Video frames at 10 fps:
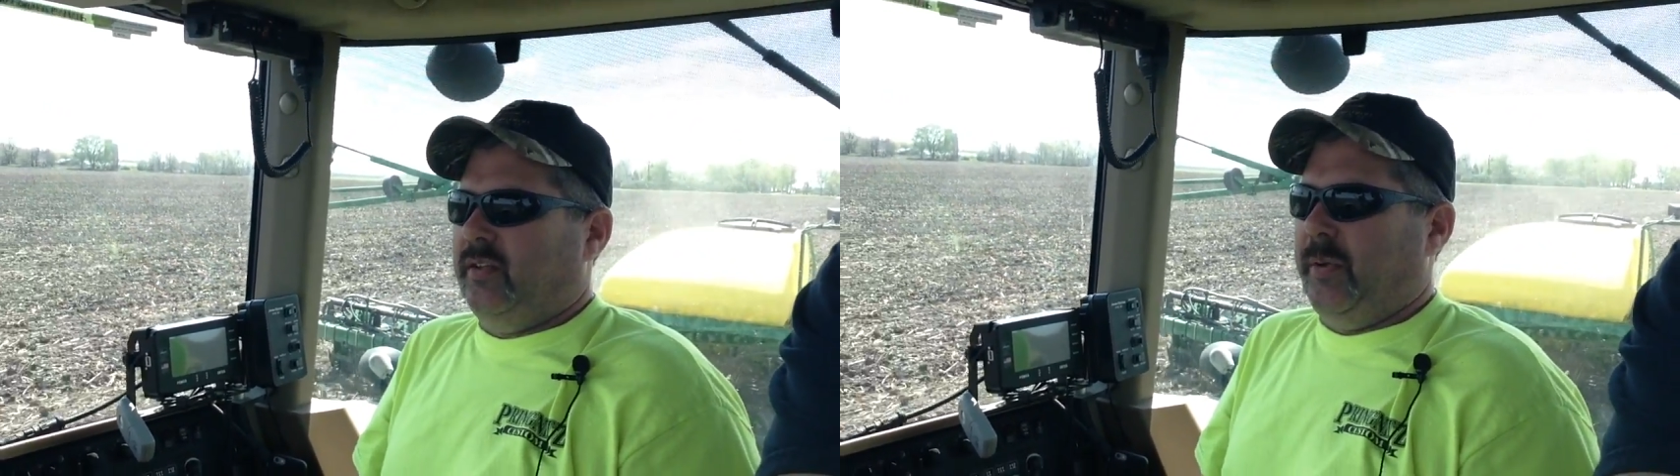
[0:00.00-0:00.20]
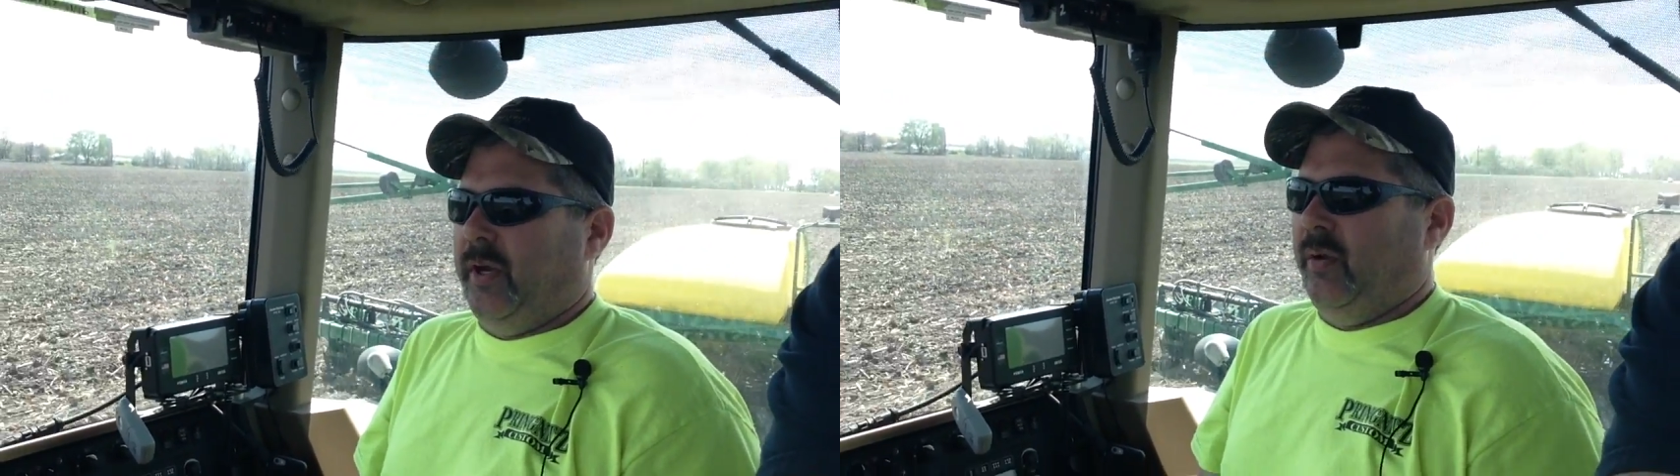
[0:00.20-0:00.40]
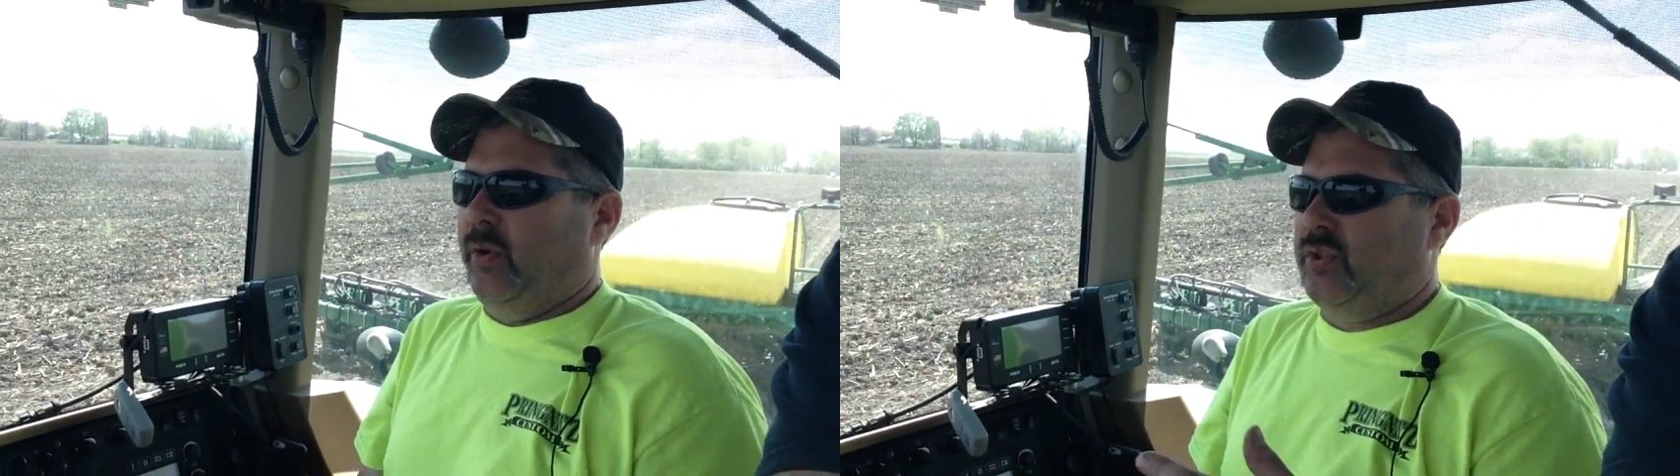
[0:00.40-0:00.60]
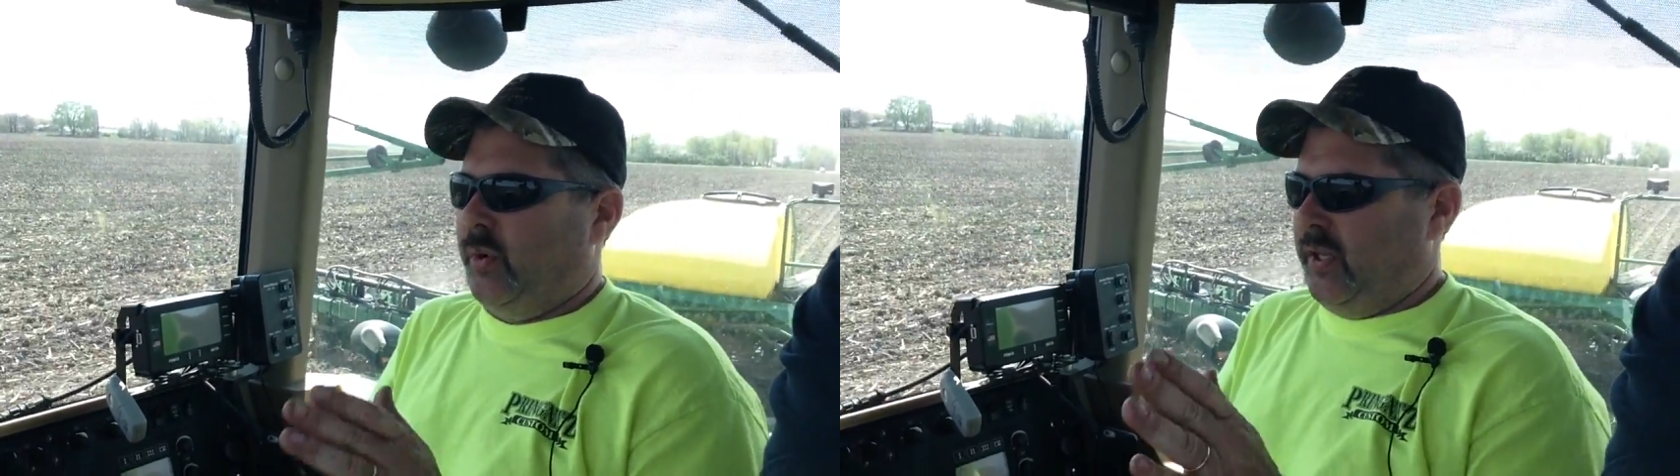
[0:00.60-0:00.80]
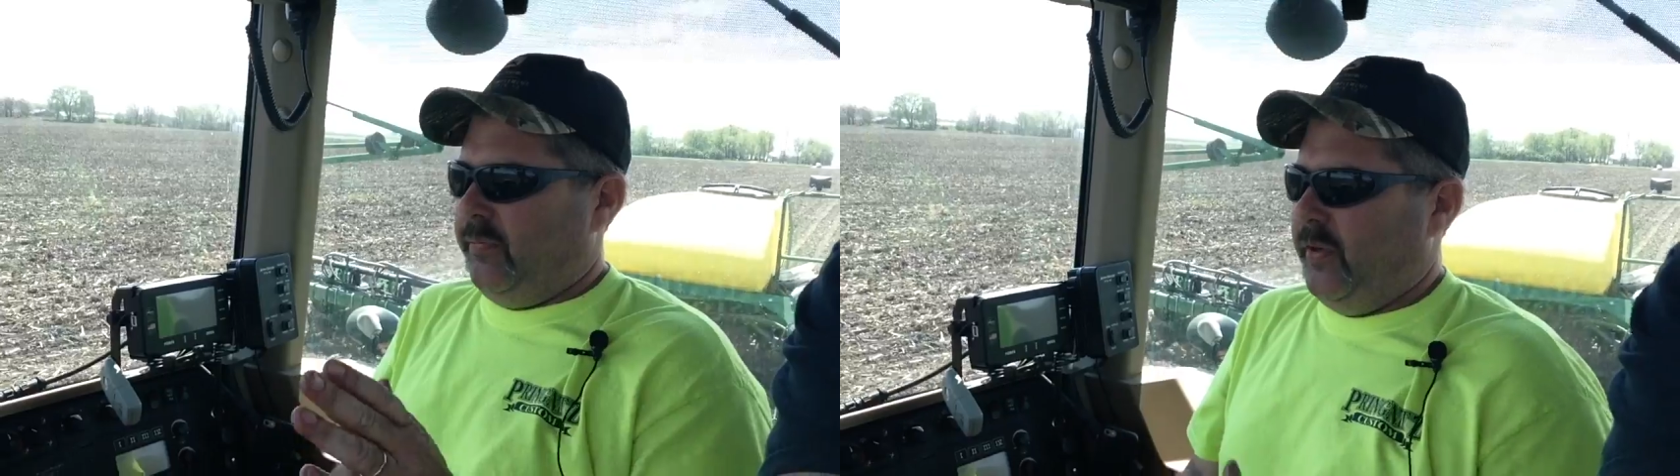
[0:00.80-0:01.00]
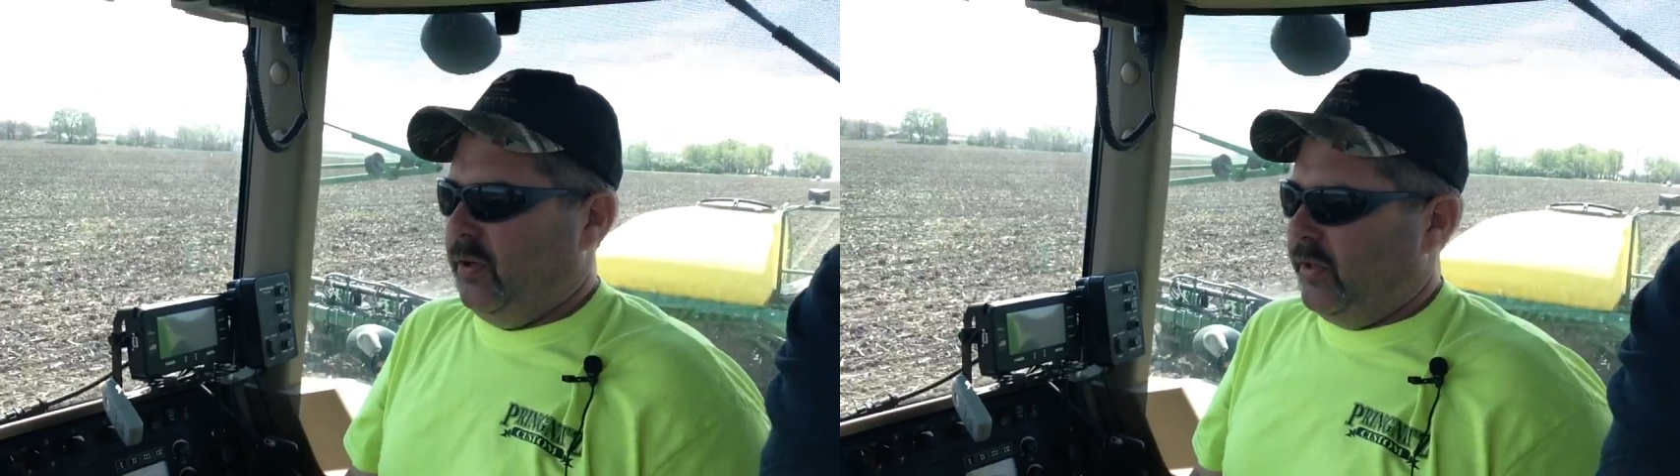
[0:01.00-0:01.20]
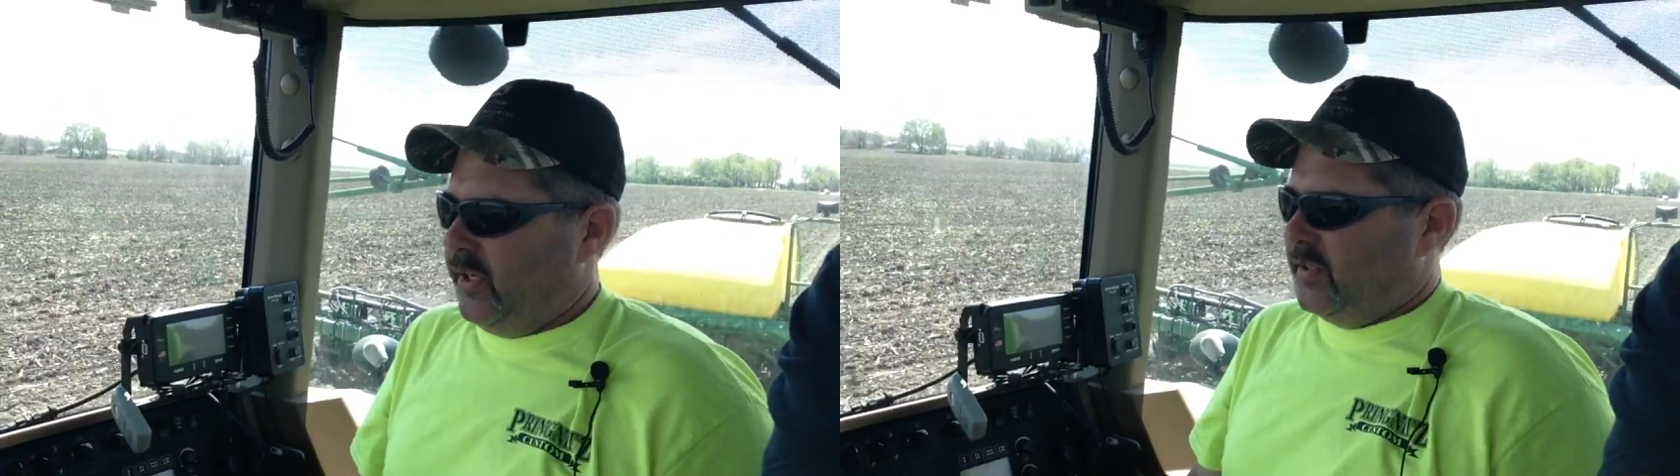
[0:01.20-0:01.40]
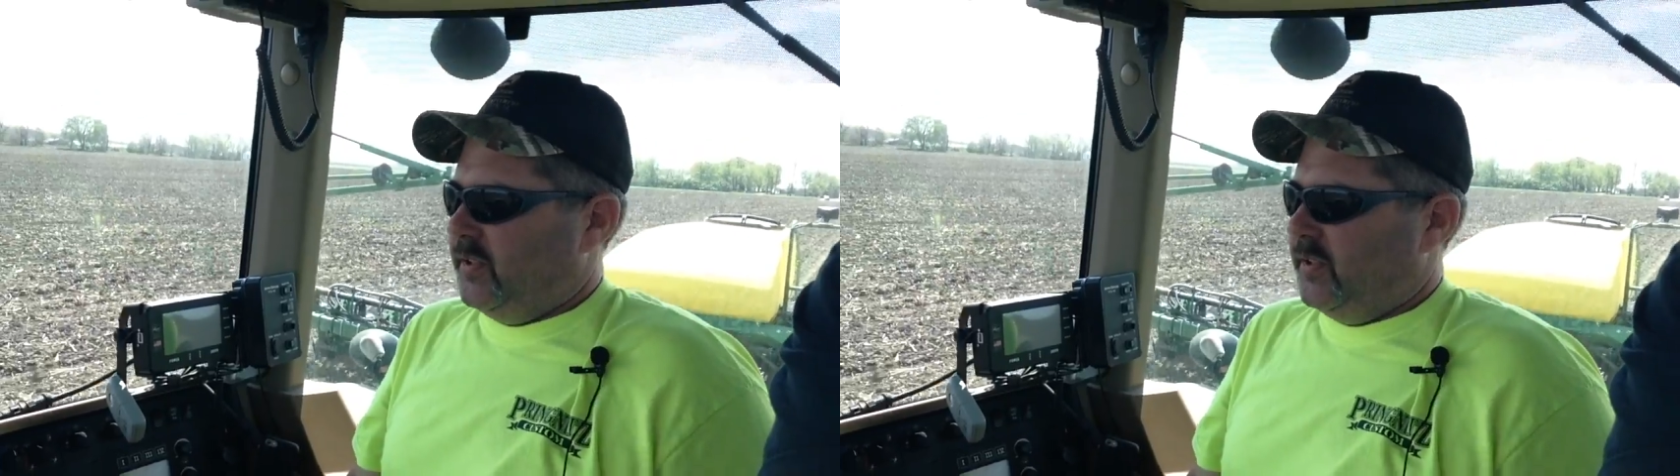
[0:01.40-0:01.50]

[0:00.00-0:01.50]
depending on which way the field is,